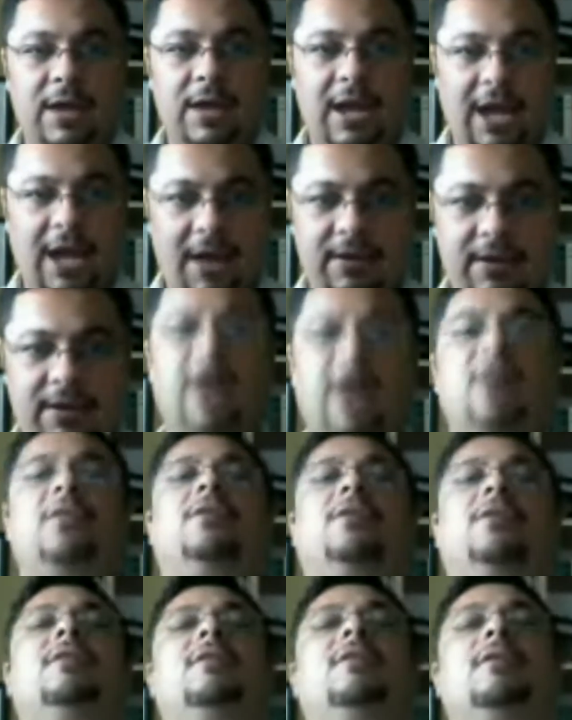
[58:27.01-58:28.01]
we have
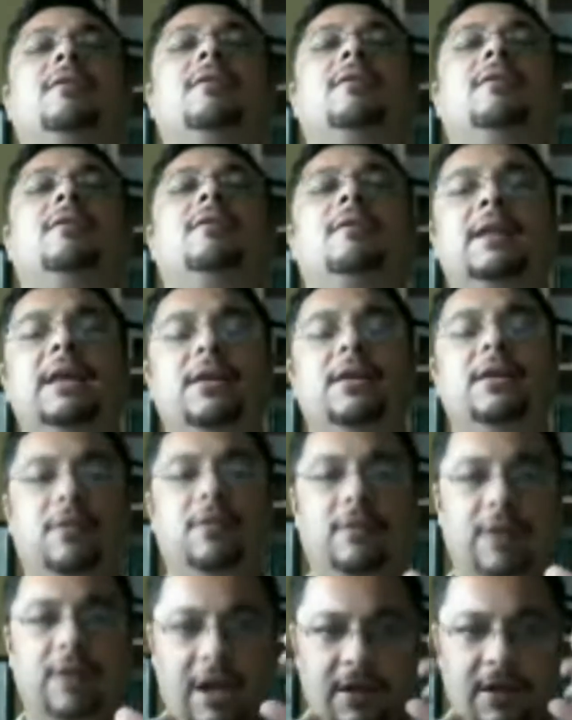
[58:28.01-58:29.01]
another
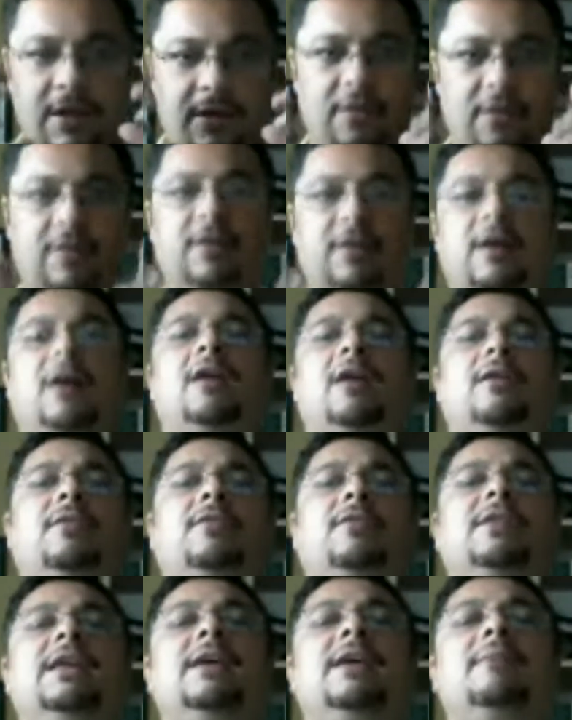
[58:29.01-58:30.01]
leader on
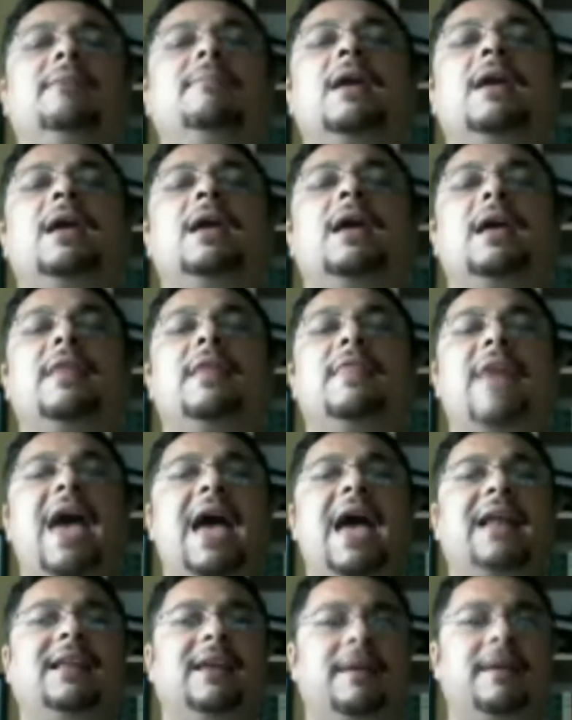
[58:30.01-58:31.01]
our team
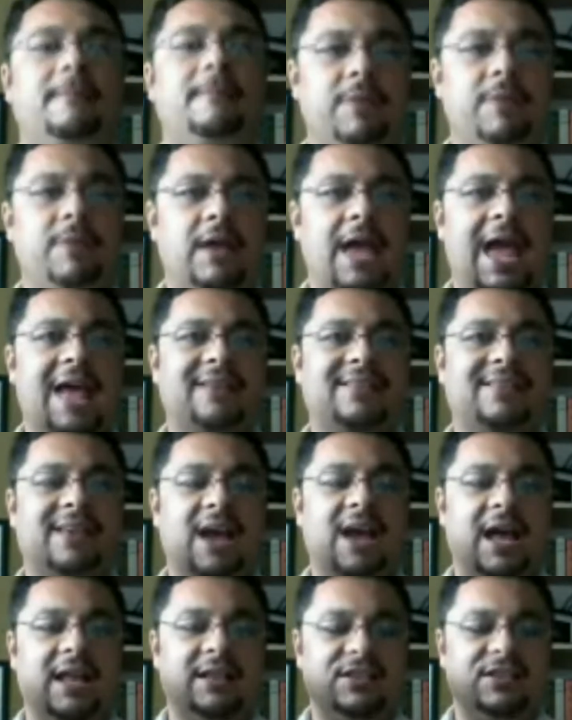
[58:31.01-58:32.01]
that
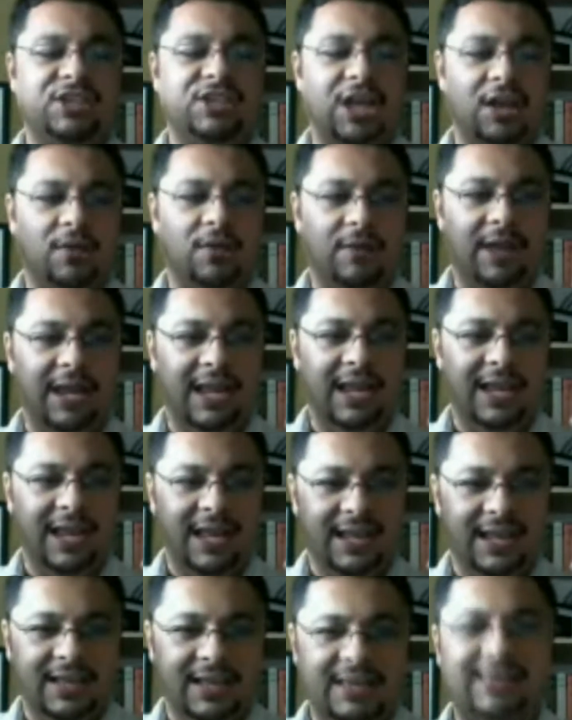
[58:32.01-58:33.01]
has
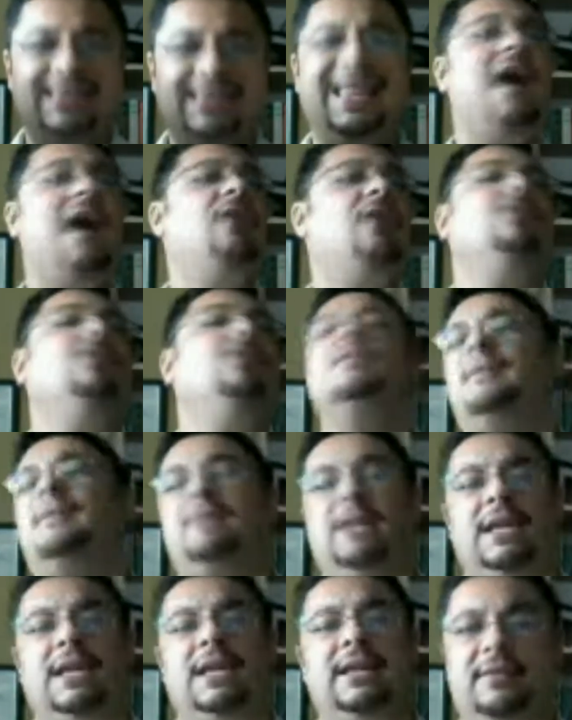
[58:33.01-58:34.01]
generated
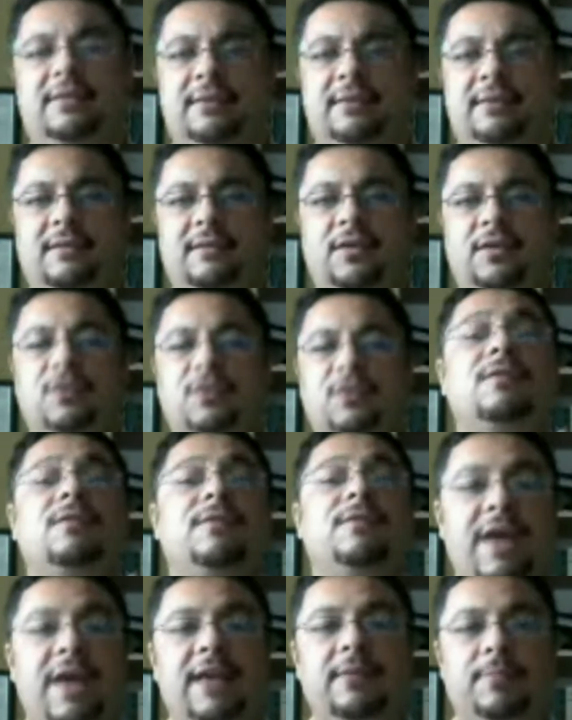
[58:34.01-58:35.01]
thousands of leads
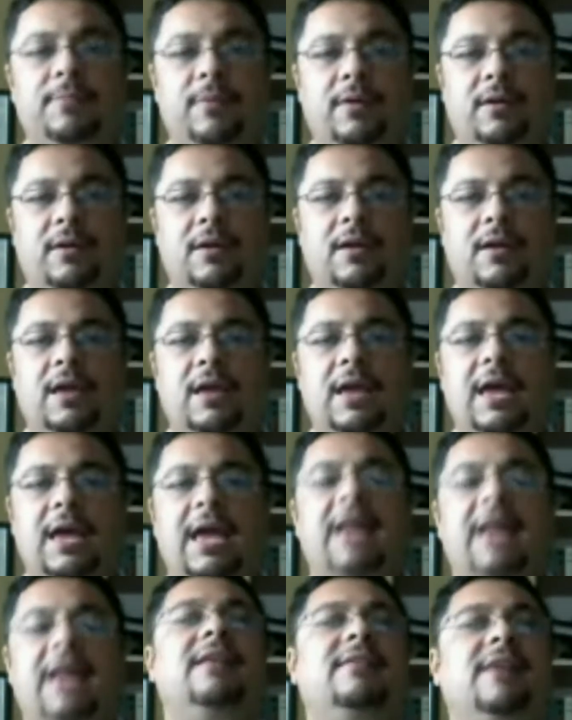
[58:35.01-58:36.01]
using Facebook.
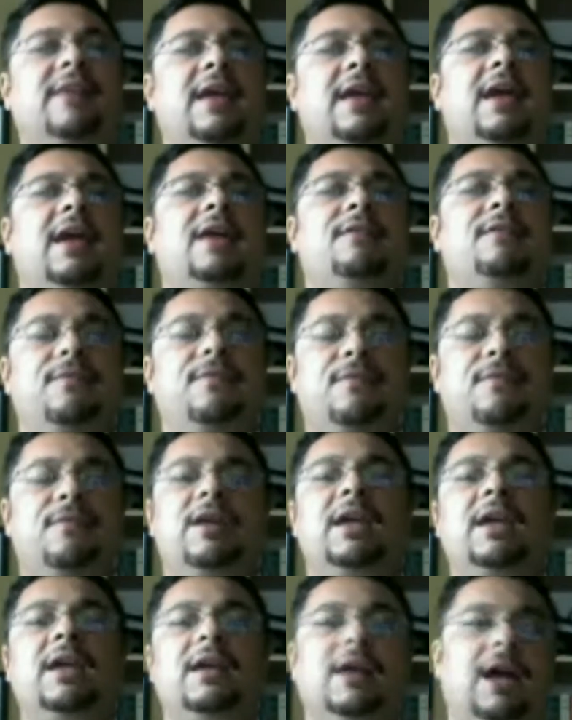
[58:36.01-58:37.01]
It is a
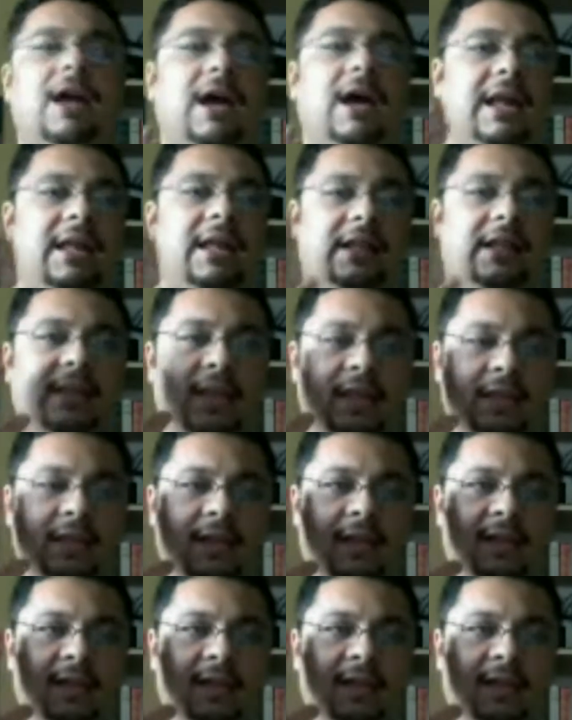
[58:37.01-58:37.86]
free and